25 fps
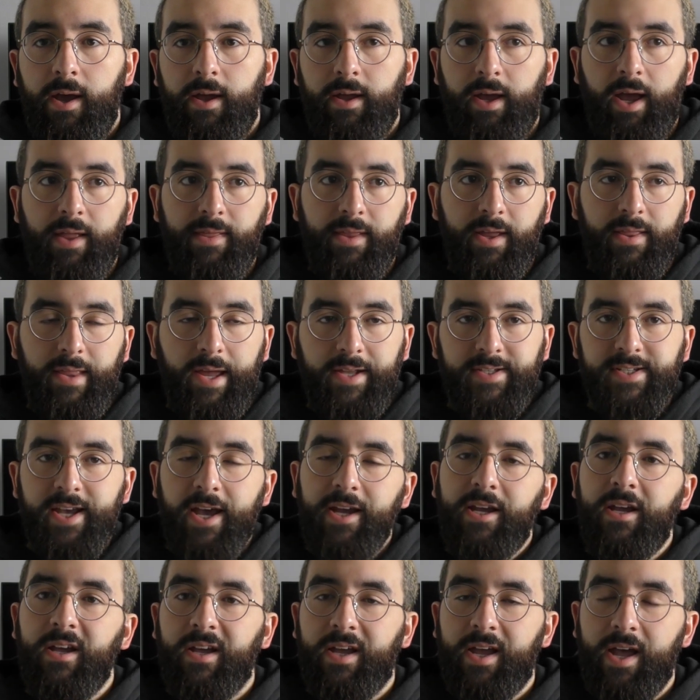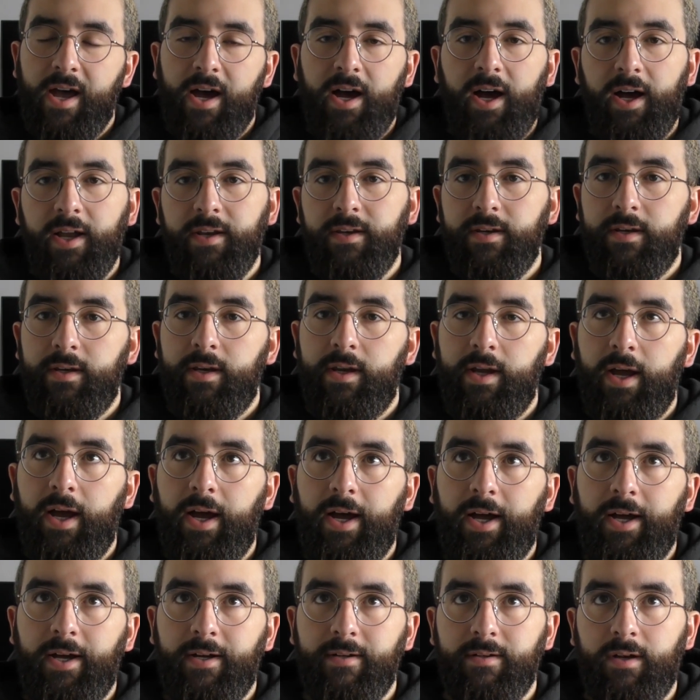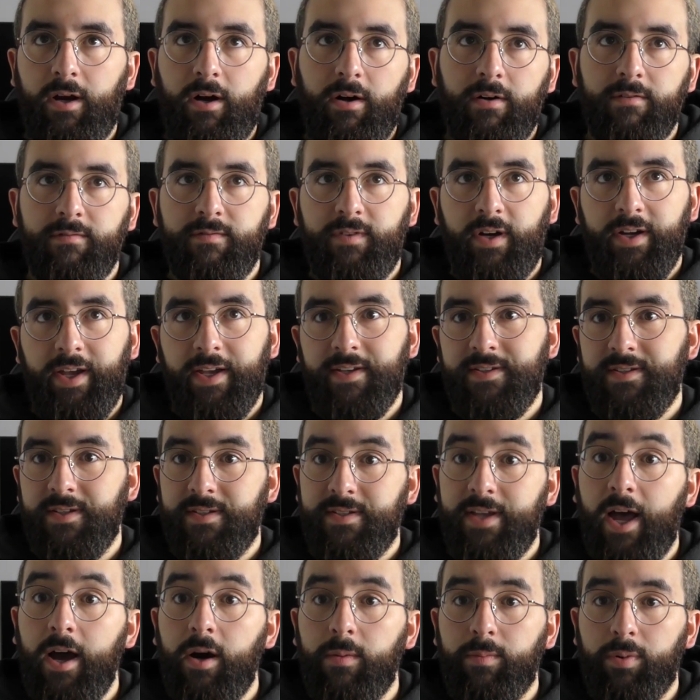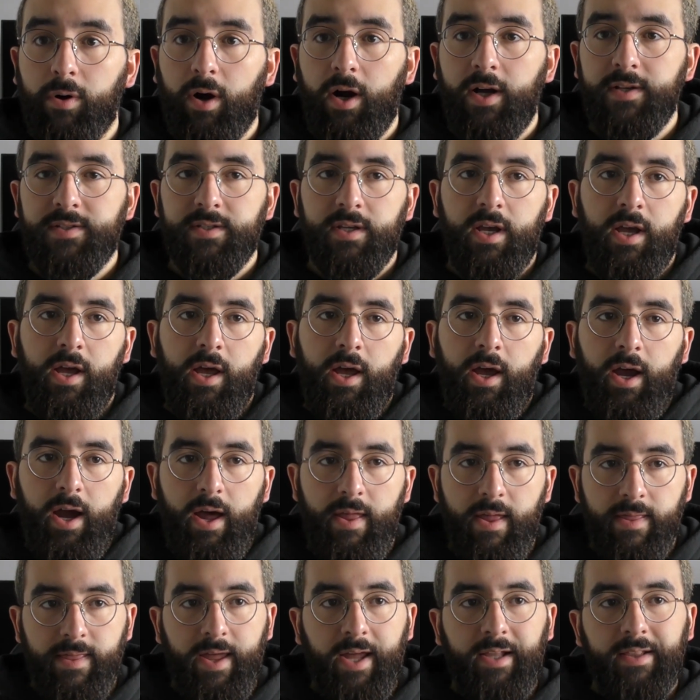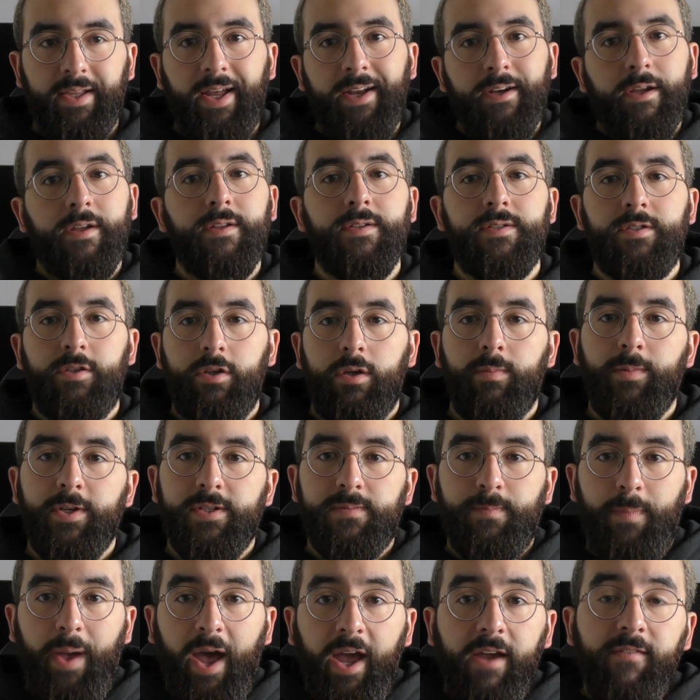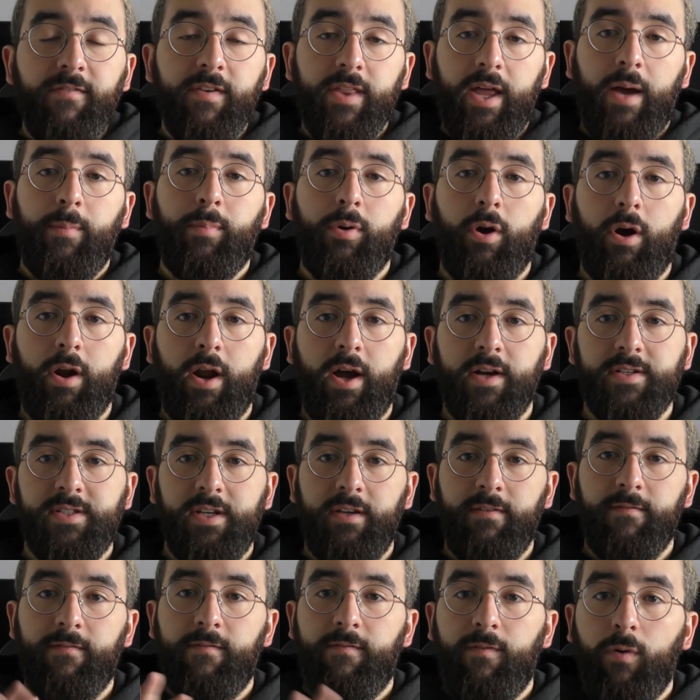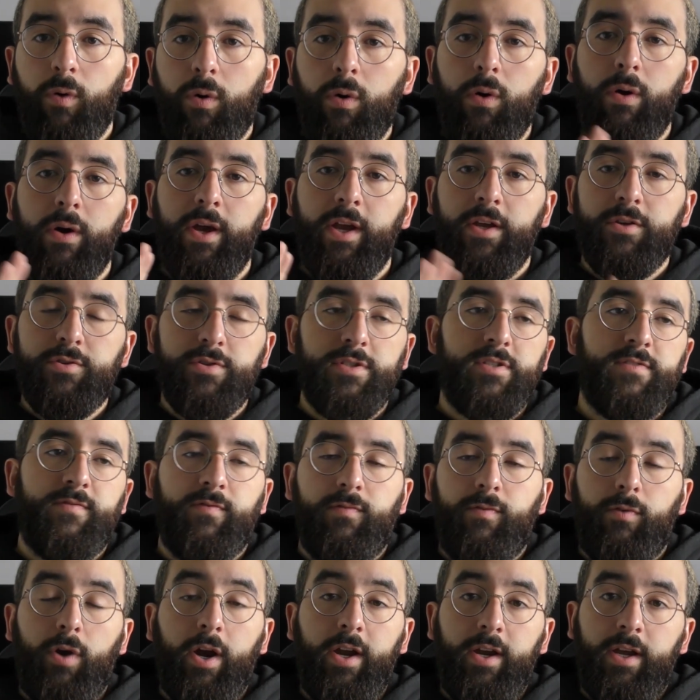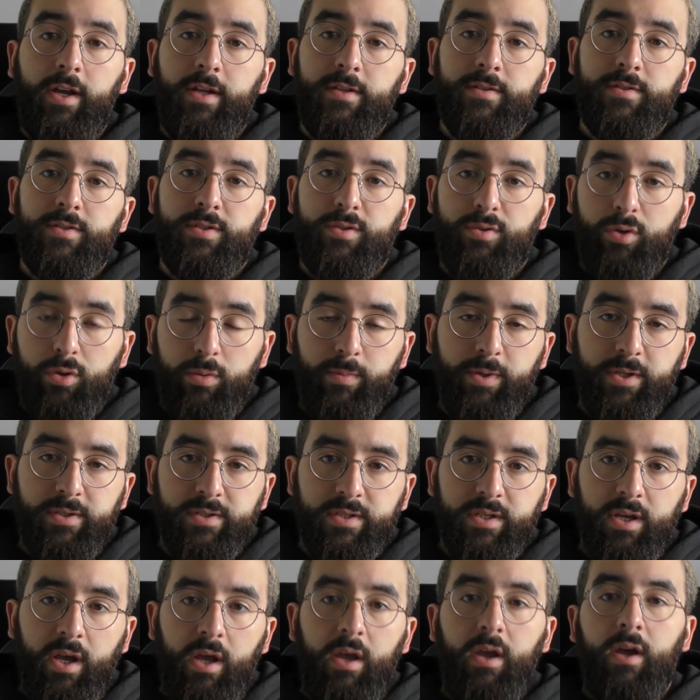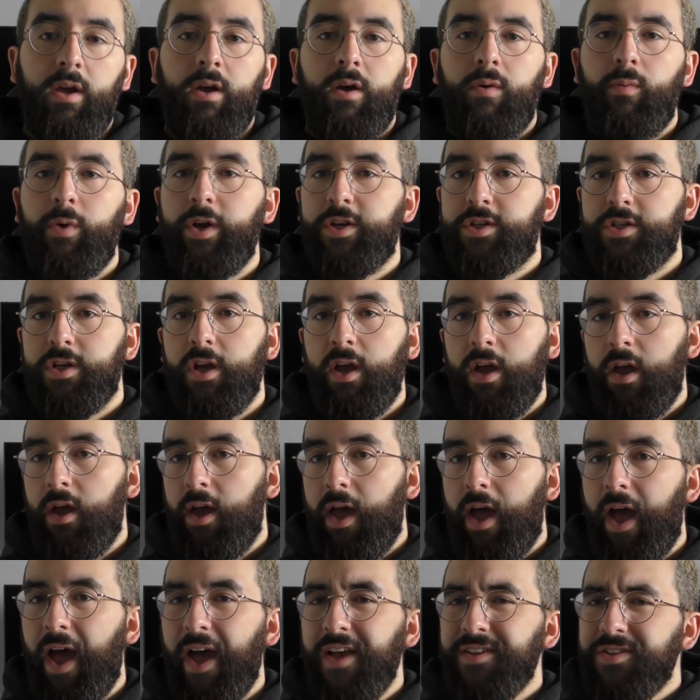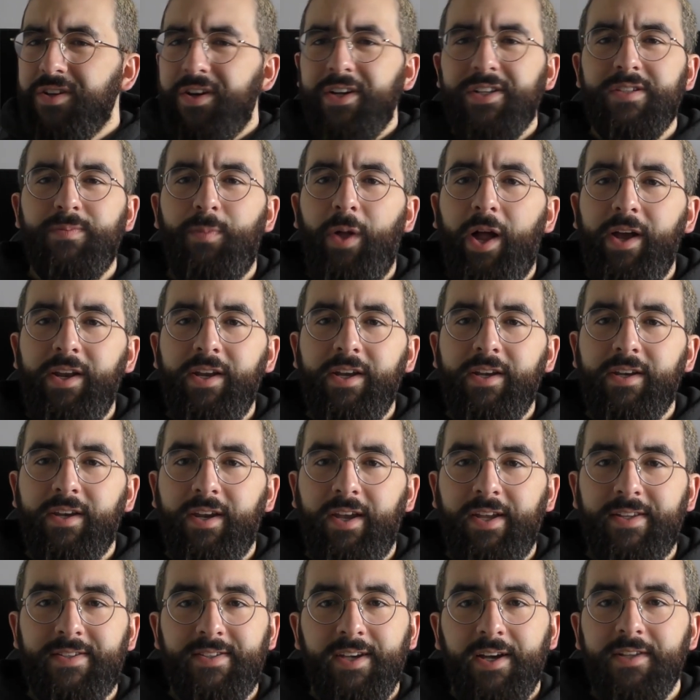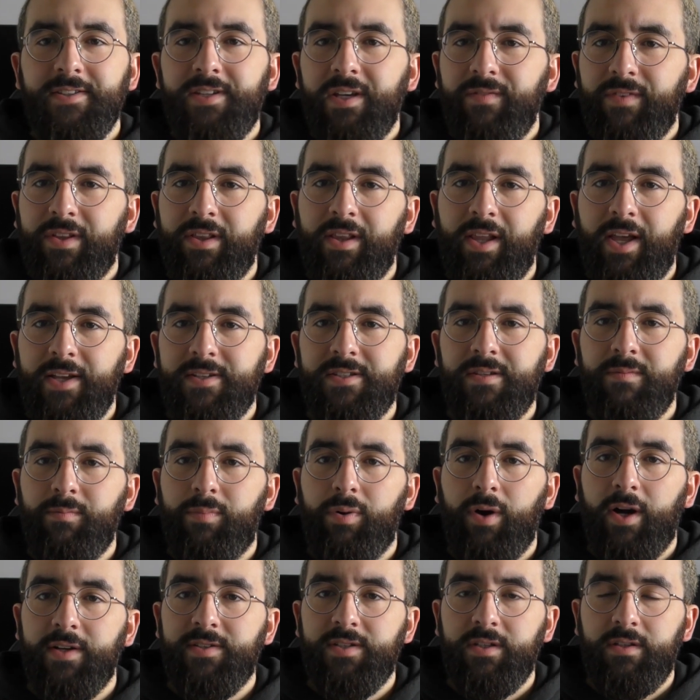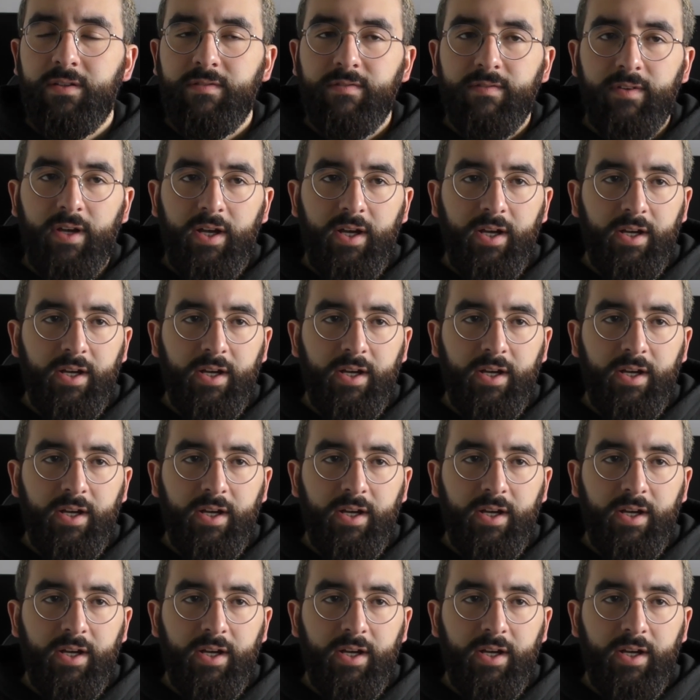and then they take a cut of, I guess, the sale price, and then they let consumers pay for that product in 4 interest-free installments, which, as I explain it, it sounds even less impressive.